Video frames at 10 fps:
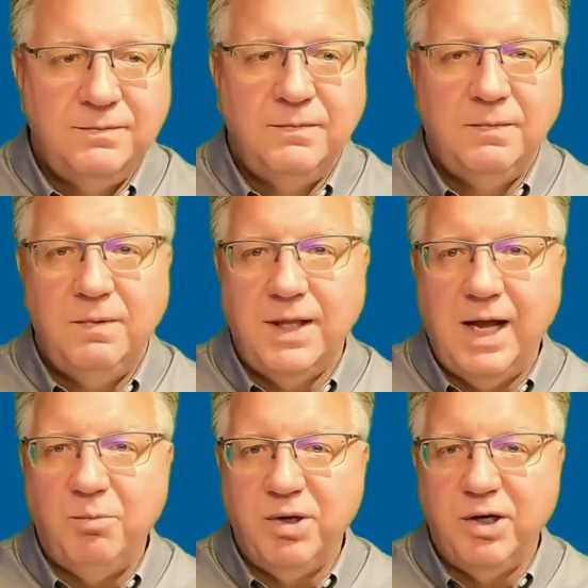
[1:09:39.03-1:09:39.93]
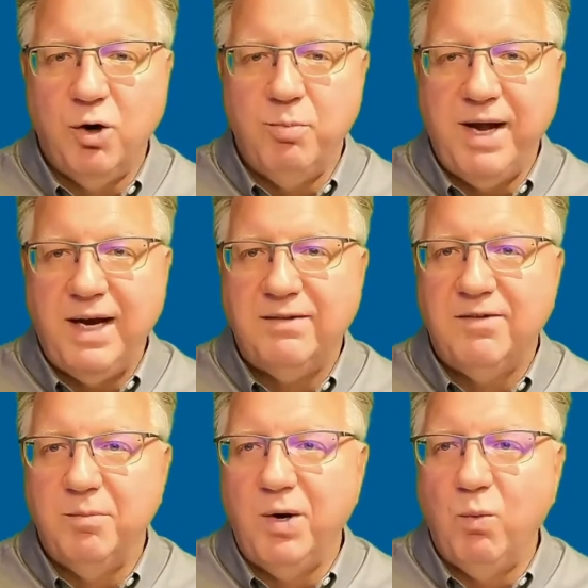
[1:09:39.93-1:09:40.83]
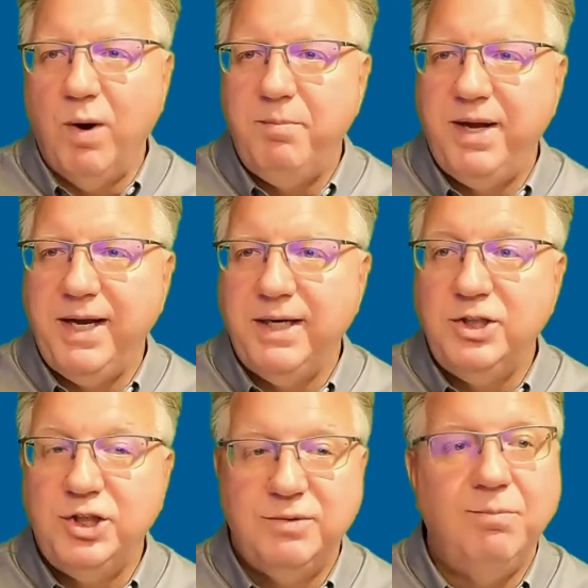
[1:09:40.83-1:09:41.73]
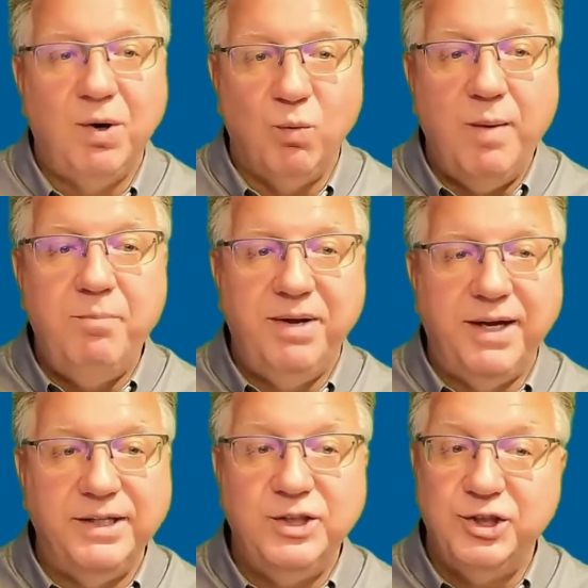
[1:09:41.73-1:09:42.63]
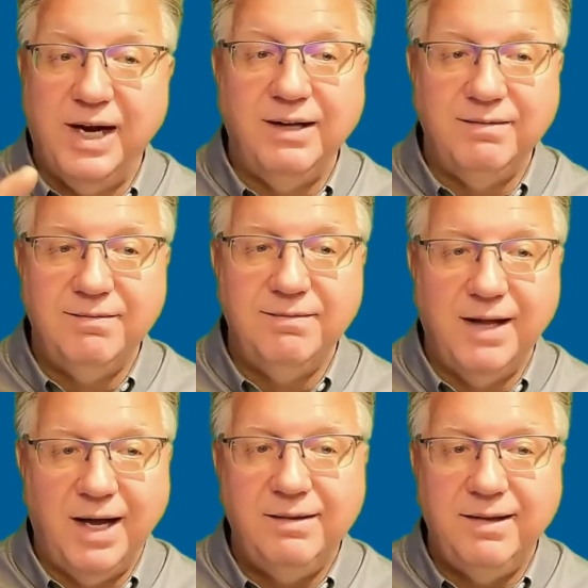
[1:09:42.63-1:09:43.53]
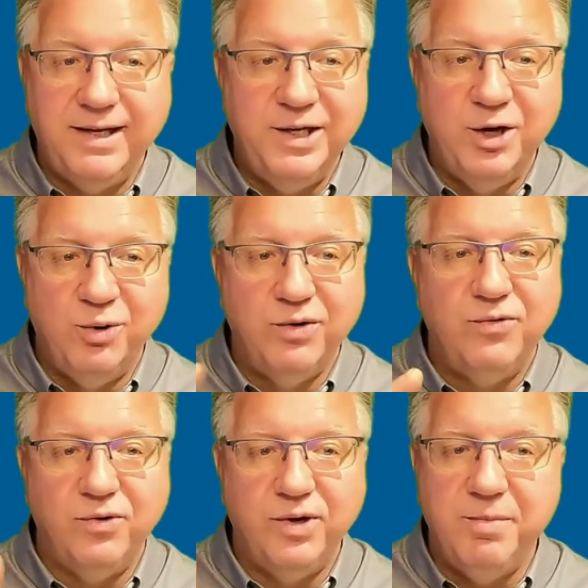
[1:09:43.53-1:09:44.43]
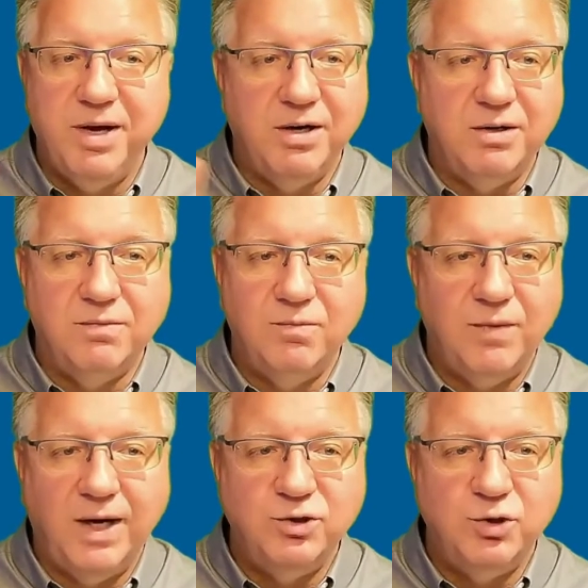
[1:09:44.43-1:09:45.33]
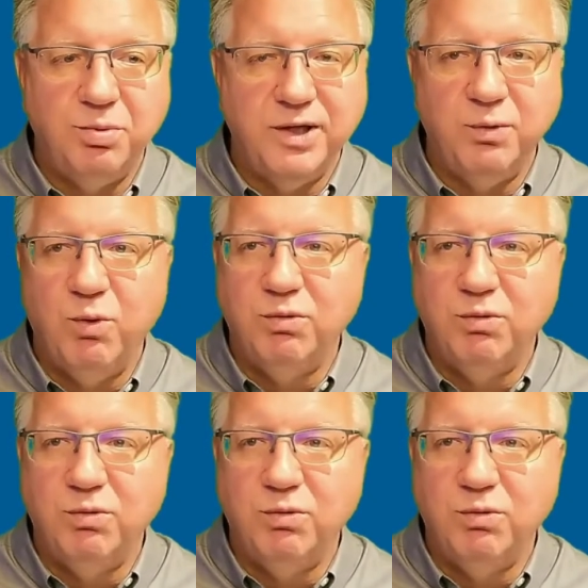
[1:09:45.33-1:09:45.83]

Now I'm going to go back to my web page, not not the e-notice or email. IEEE won't let you